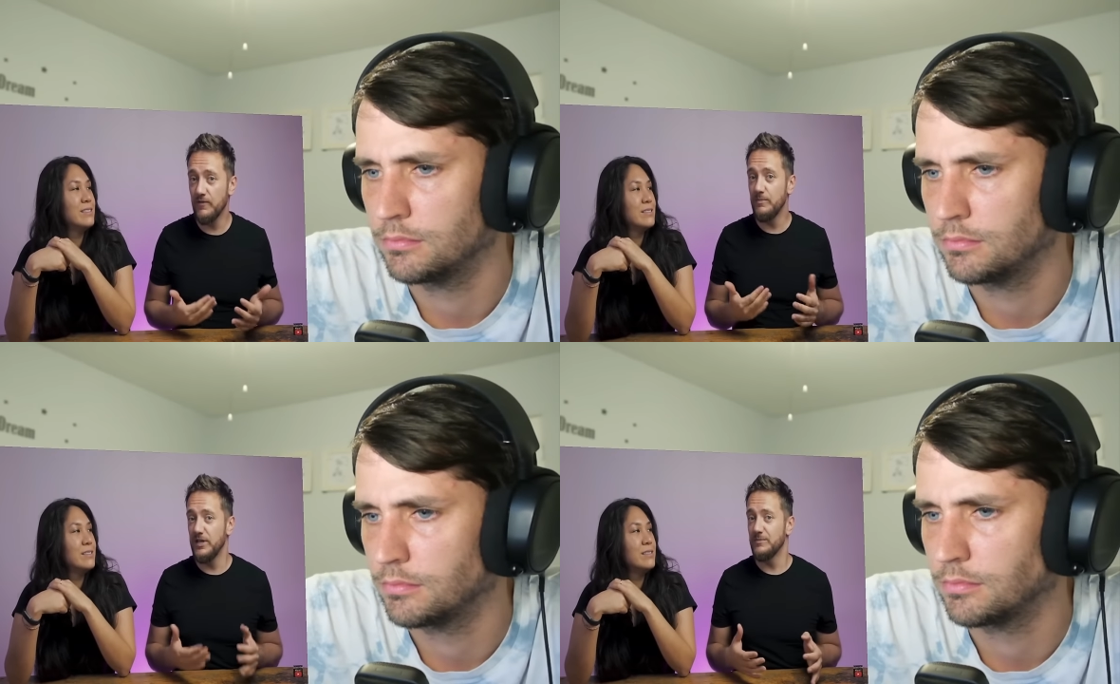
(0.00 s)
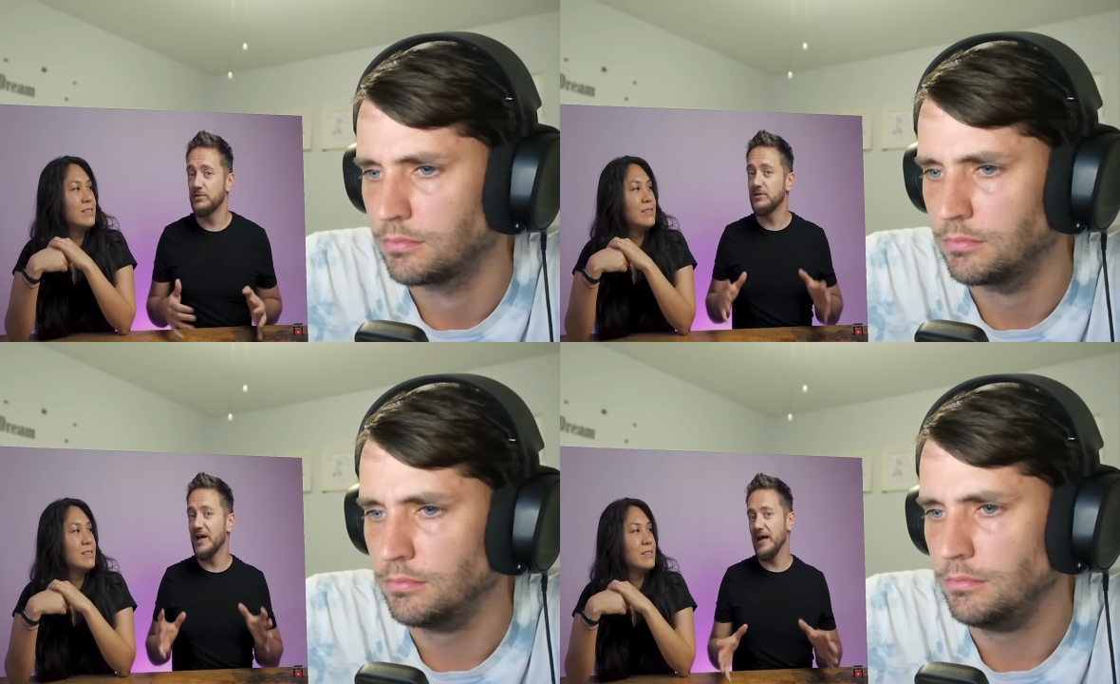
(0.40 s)
Speaker 1: of the
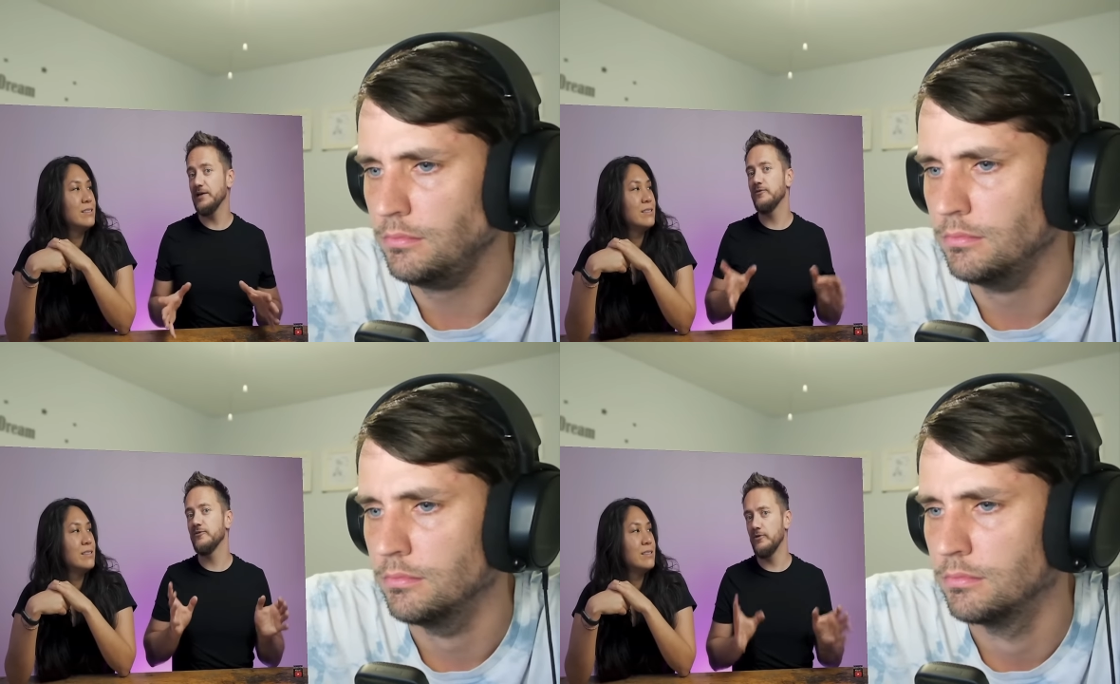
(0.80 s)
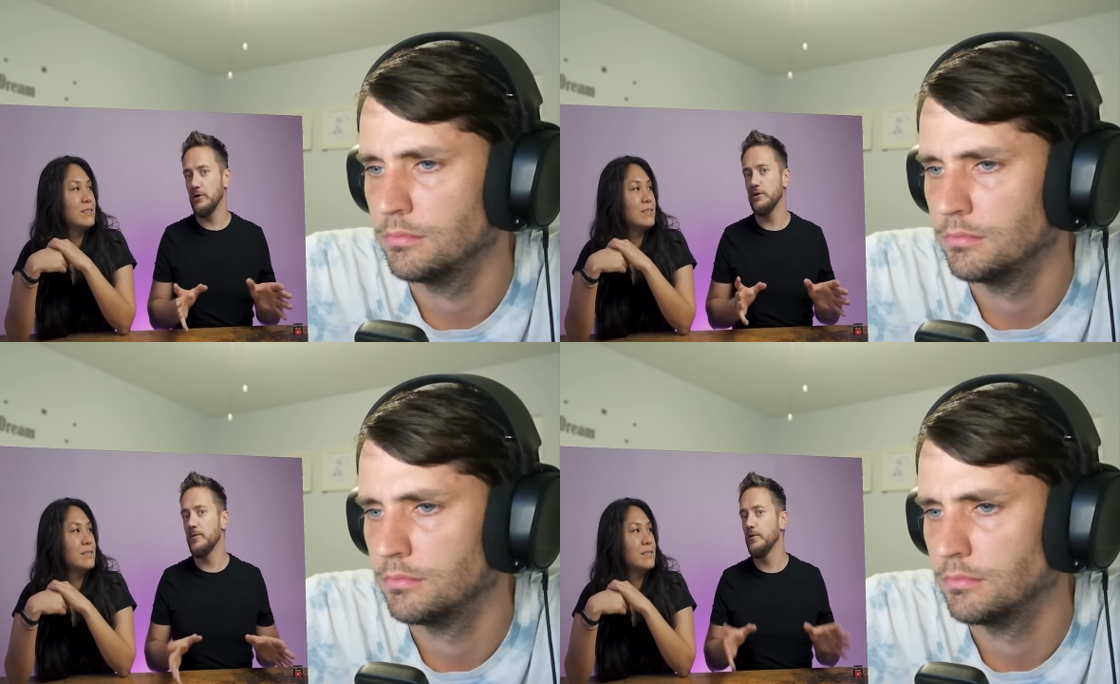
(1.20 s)
people kind of
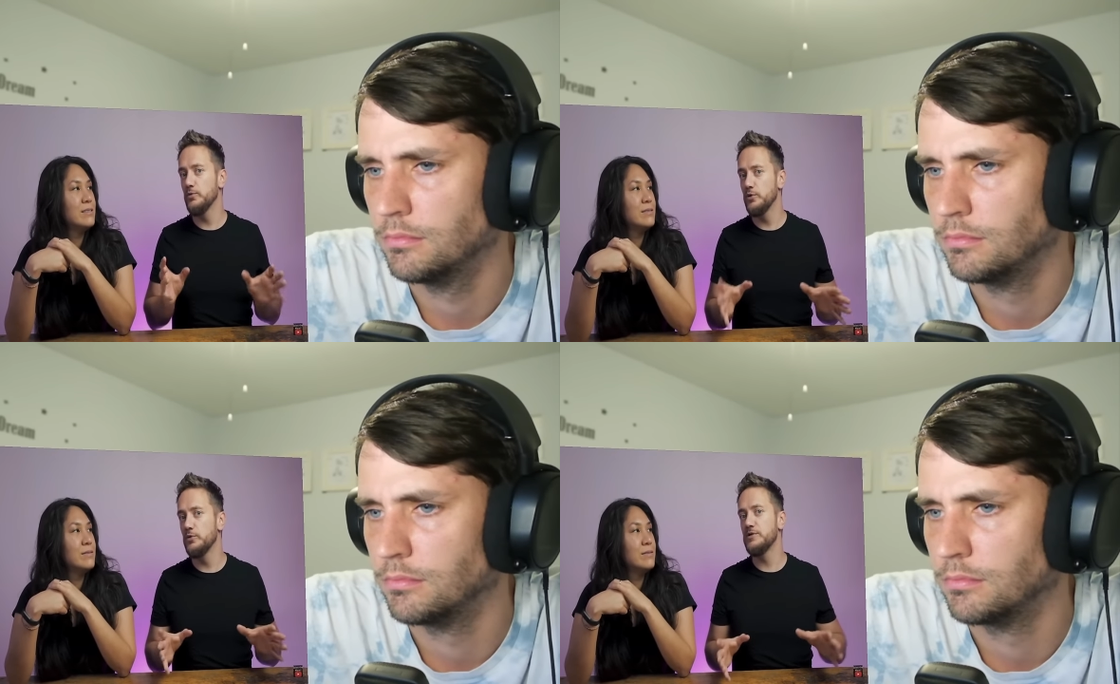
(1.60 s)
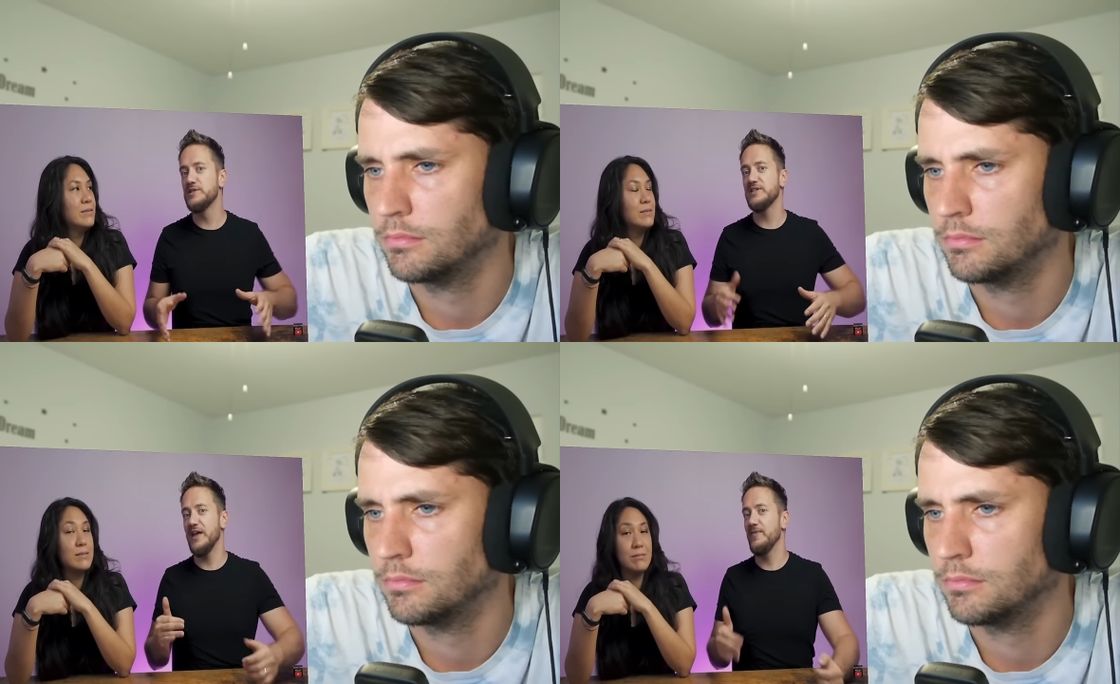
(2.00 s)
follow the
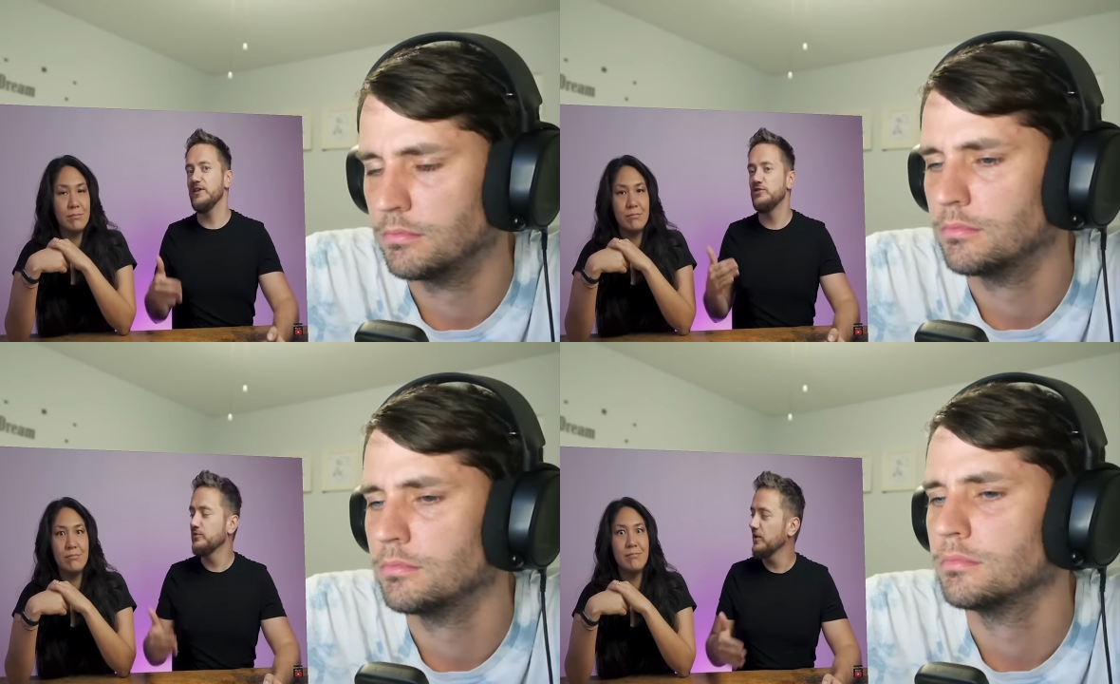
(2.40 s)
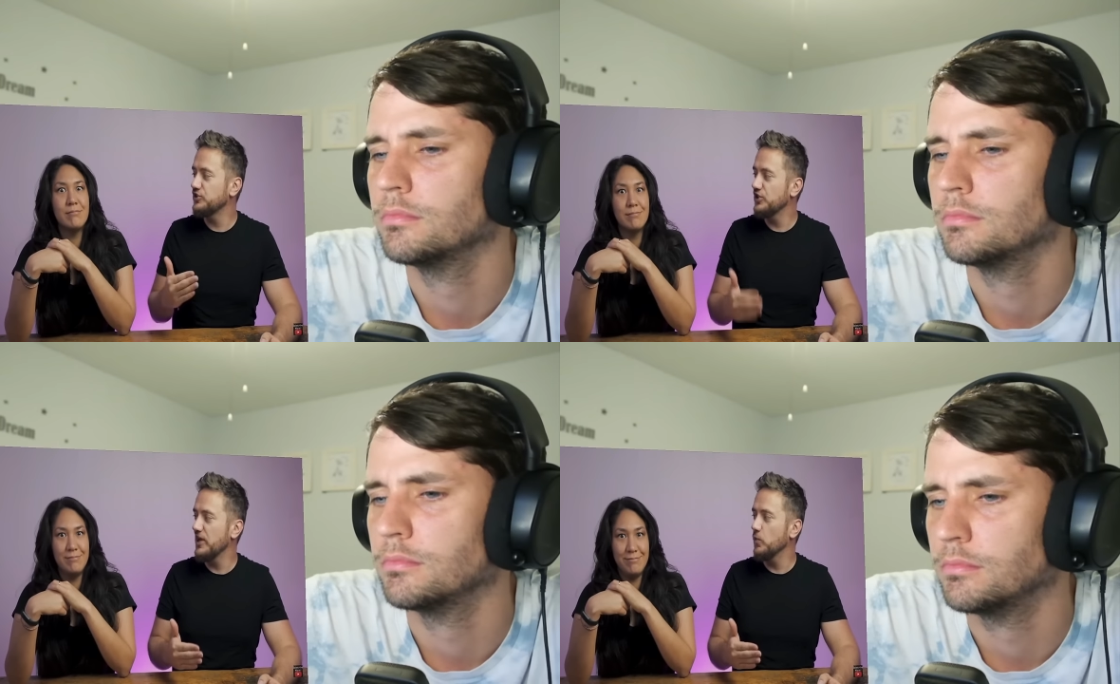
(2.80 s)
rules and they do
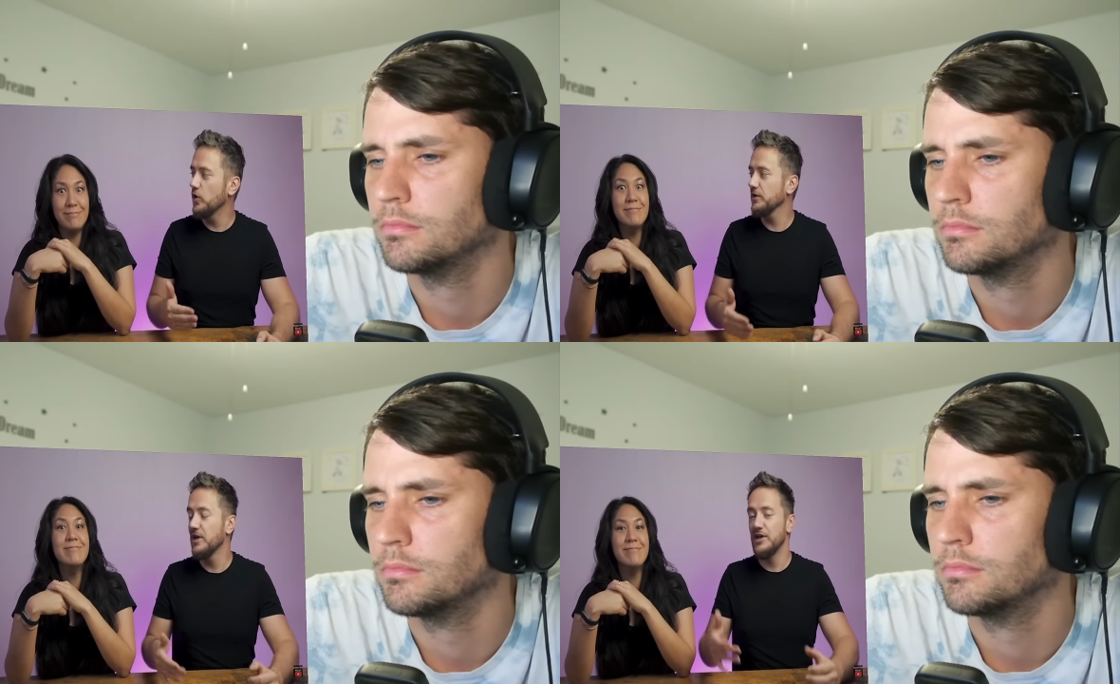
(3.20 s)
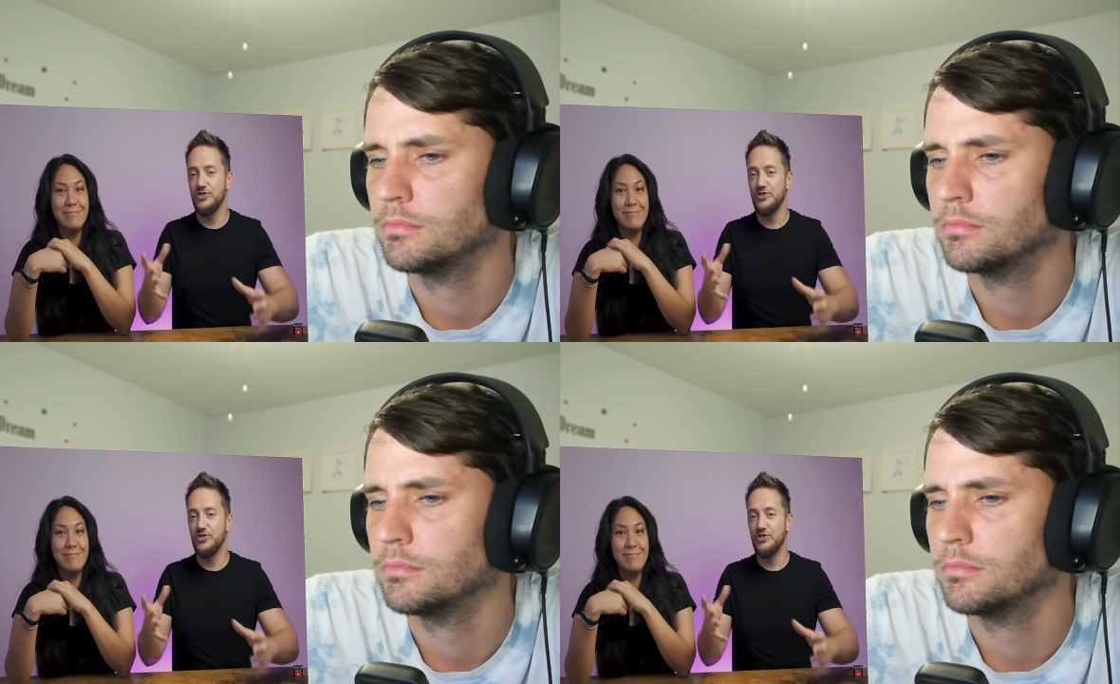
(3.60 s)
not jaywalk.